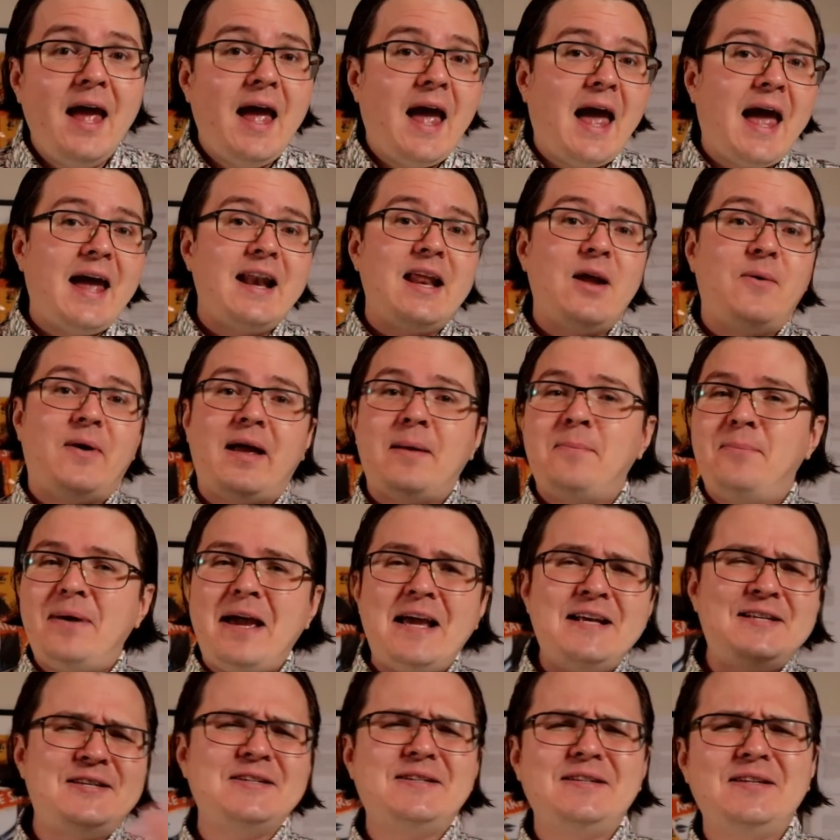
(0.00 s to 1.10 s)
Anyway,
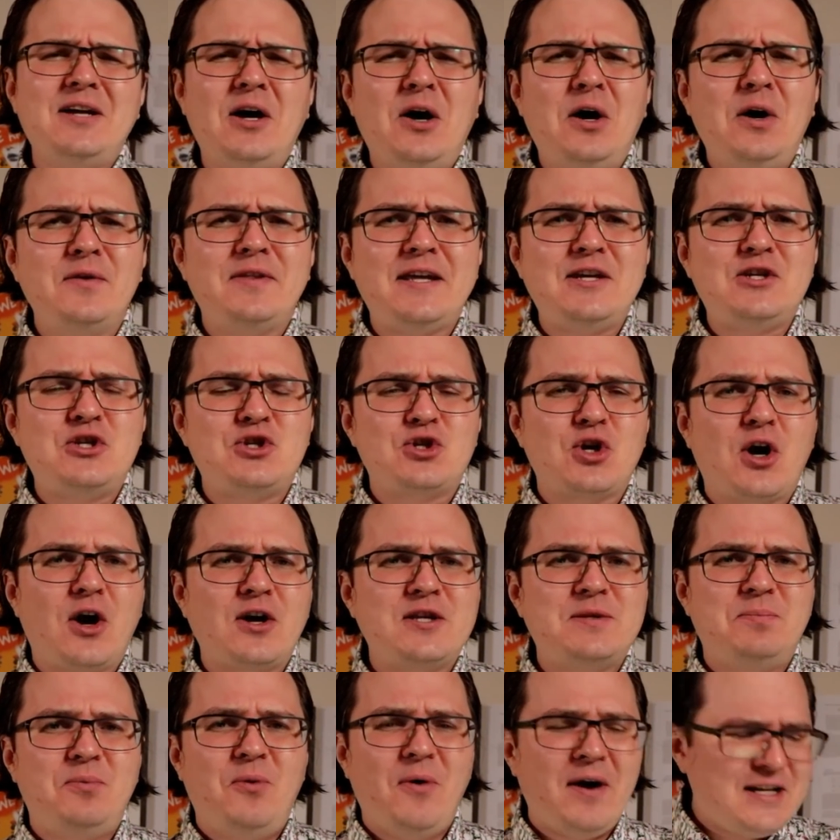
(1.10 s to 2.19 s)
basically all these charts
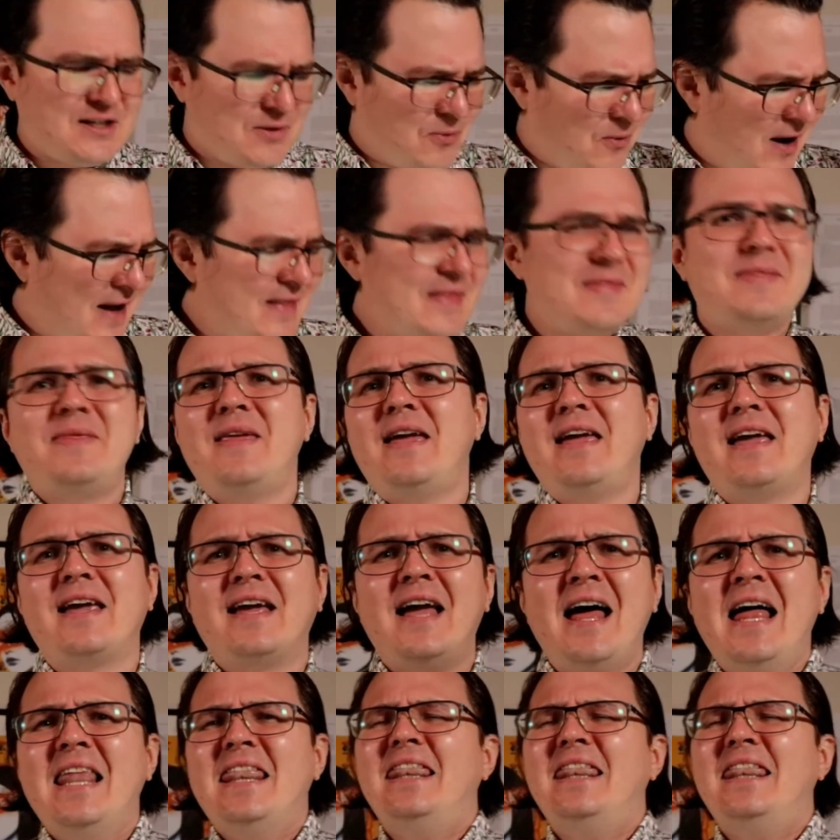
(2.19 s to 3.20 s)
point to one thing.